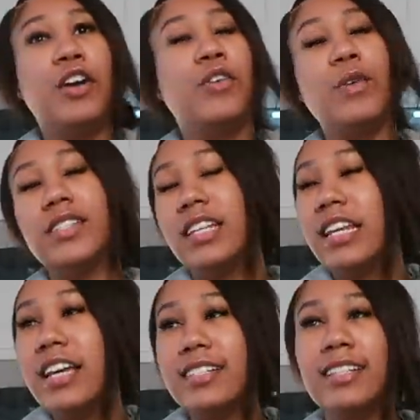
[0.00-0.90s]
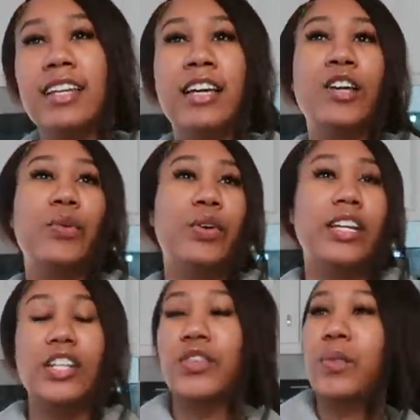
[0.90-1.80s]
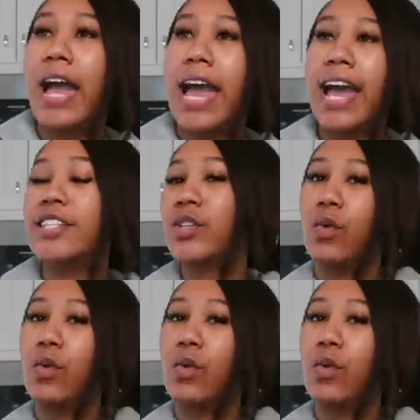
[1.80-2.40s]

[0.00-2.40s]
going to the nail salon, going to get your wax,